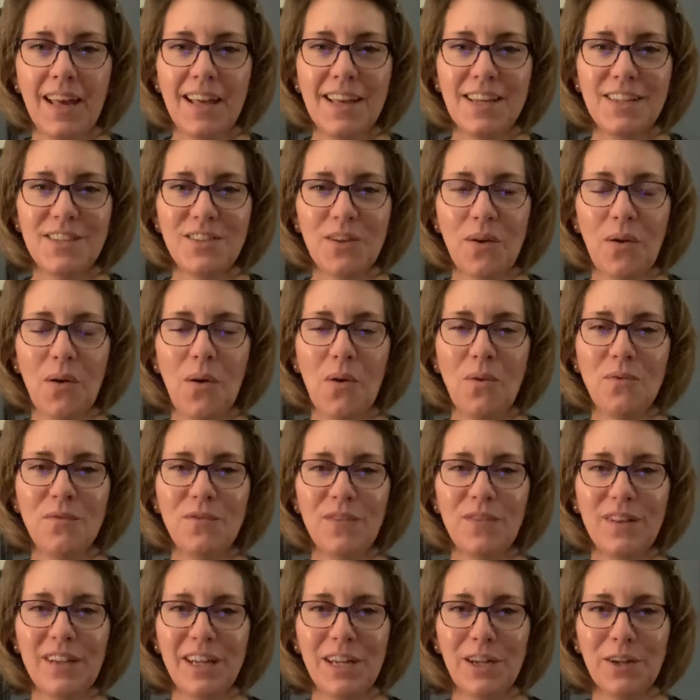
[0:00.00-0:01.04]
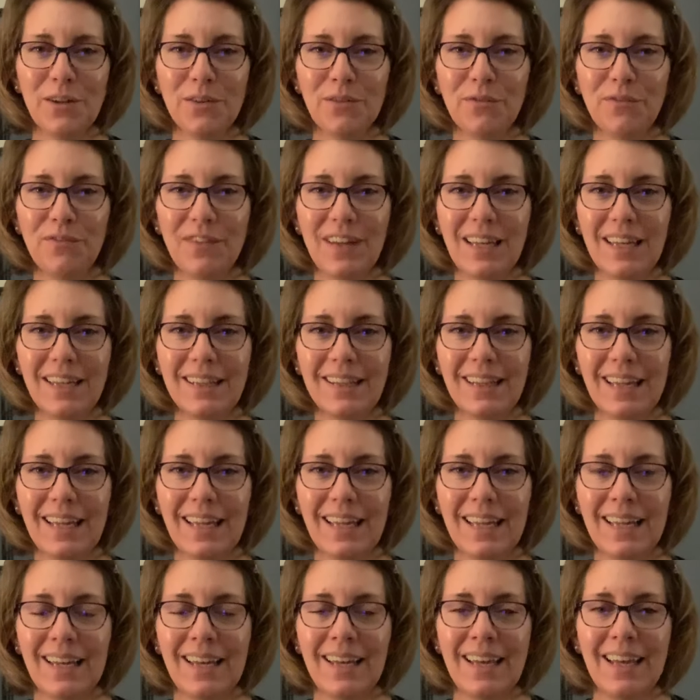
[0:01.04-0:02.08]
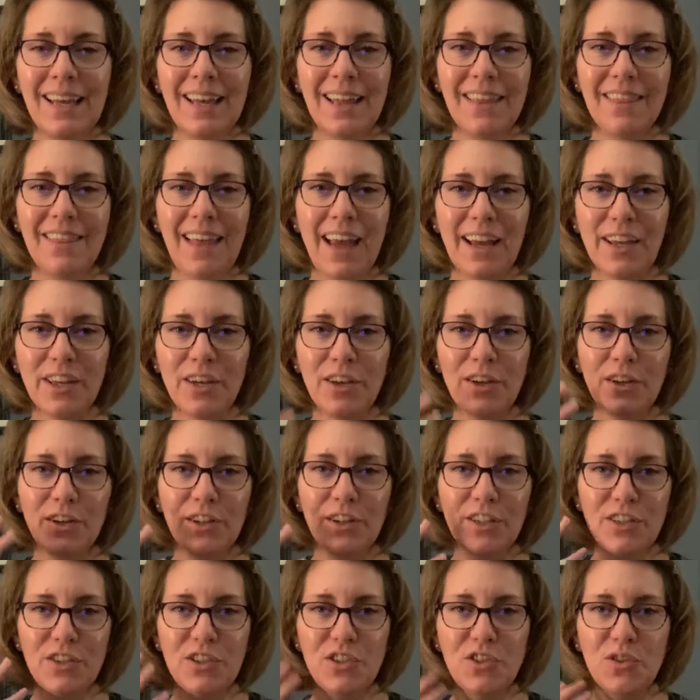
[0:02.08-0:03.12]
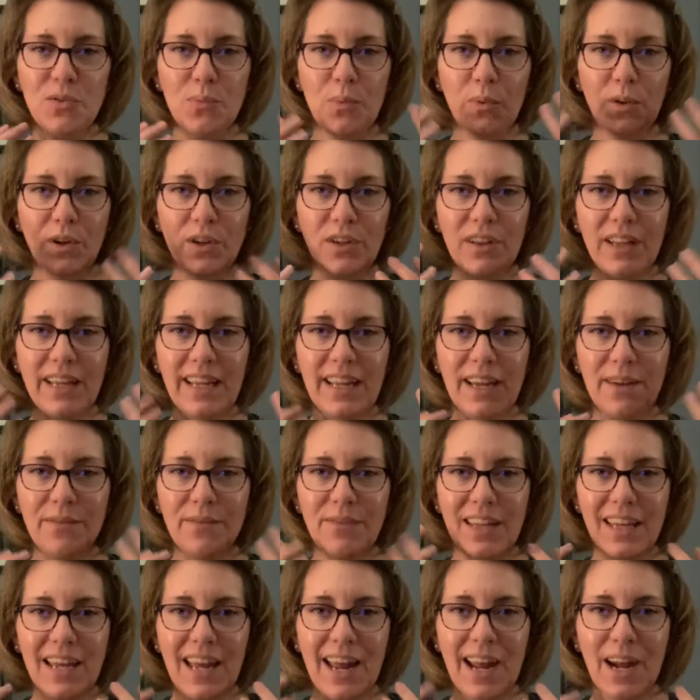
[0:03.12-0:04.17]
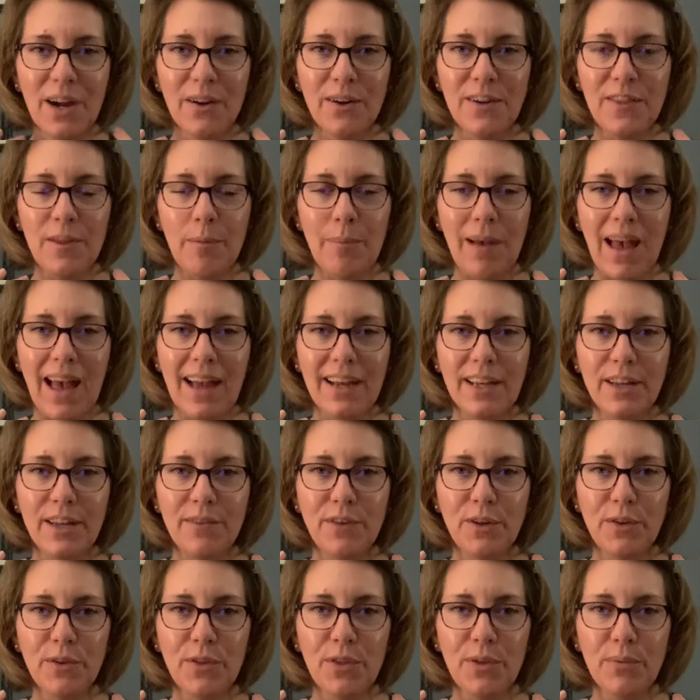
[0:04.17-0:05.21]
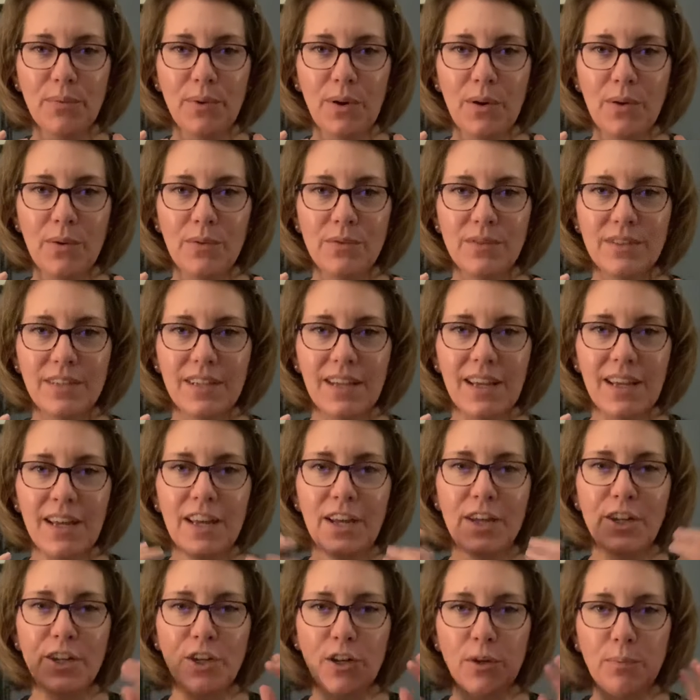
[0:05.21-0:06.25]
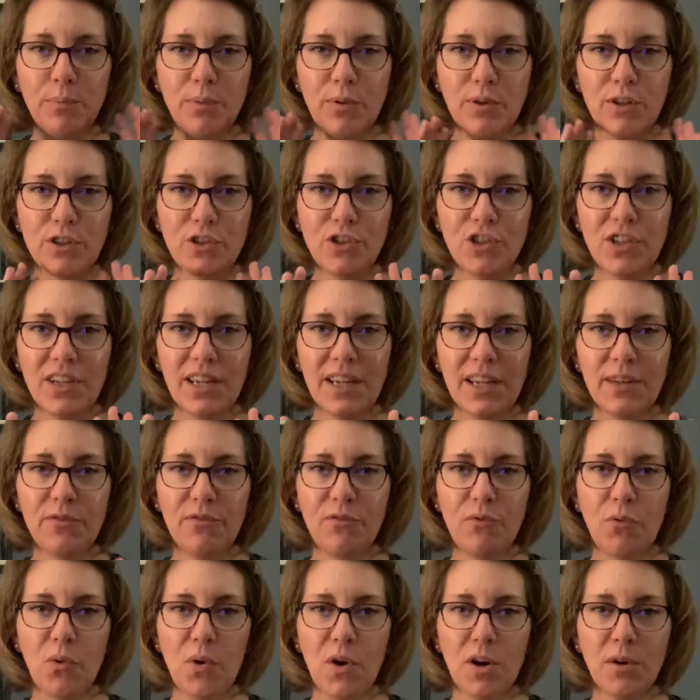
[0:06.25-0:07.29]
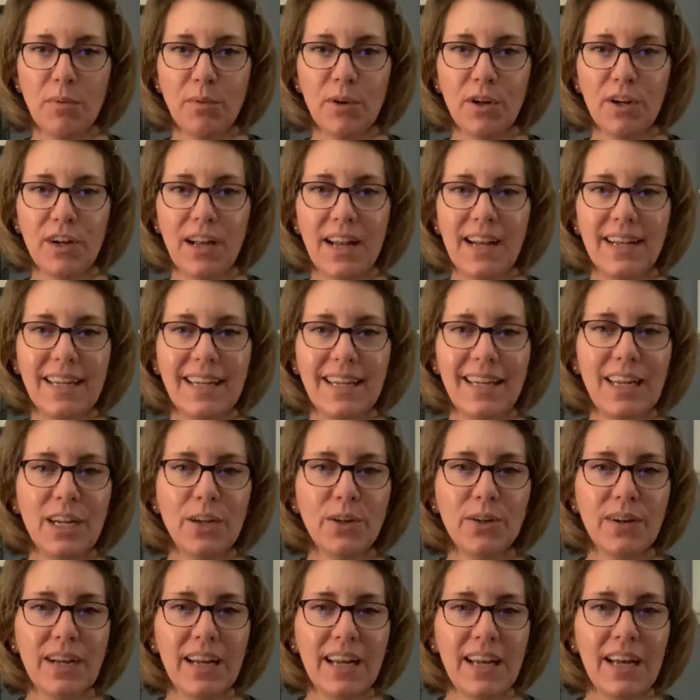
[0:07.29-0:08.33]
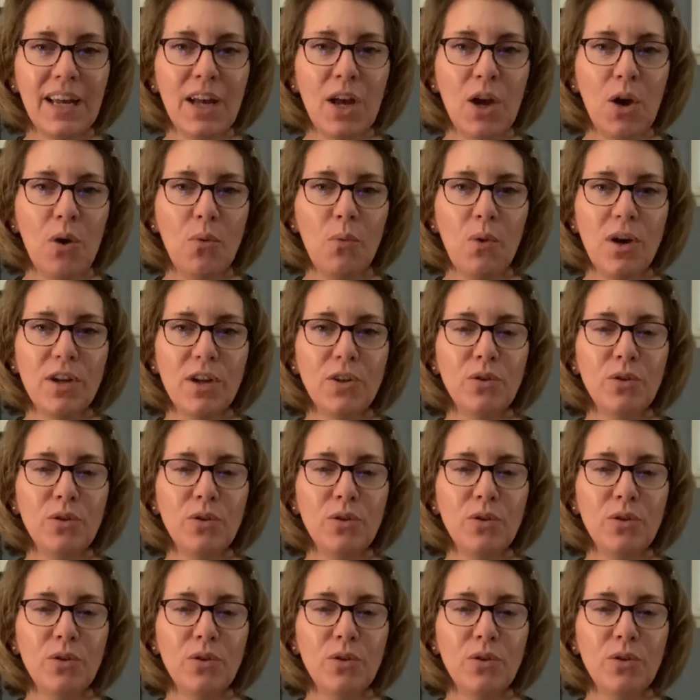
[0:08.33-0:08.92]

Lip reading: So hopefully you're feeling that good swirling of the air in the back of your throat. You're pushing it forward and hearing what